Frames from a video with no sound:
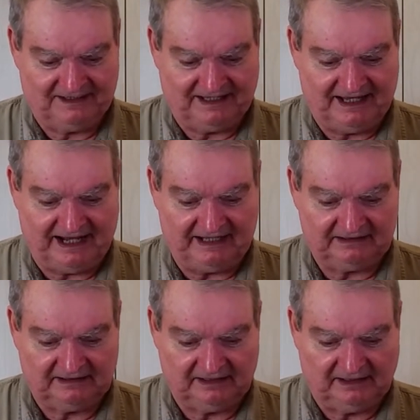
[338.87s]
It had
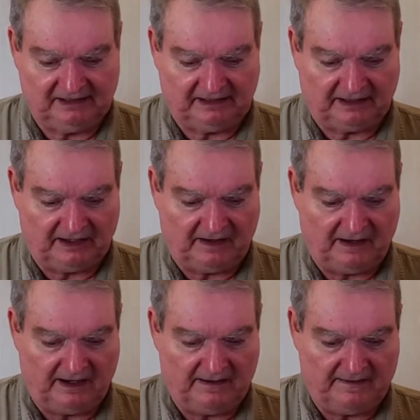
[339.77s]

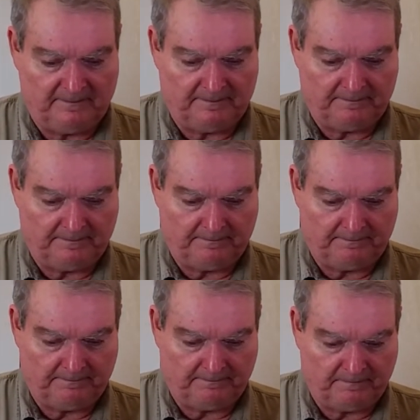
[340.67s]
a
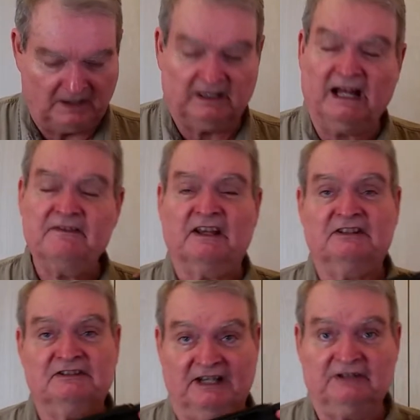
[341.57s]
lot of
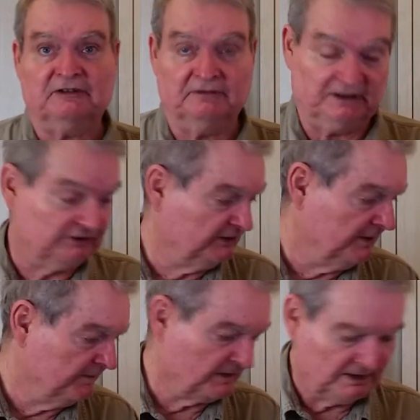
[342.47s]
accessories.
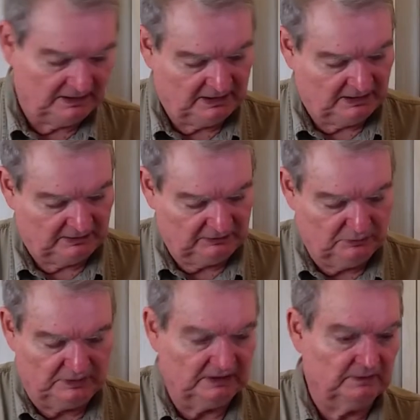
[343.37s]
You
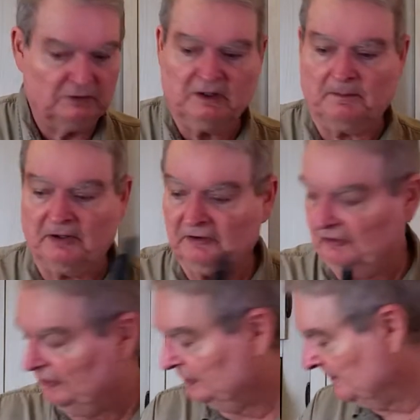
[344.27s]
can
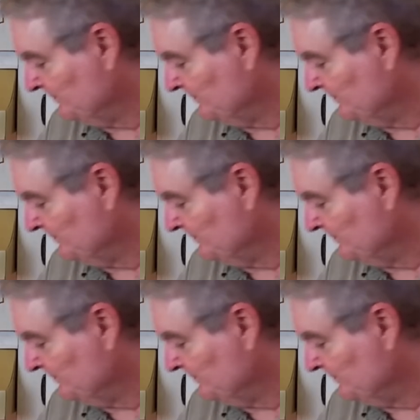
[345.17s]
purchase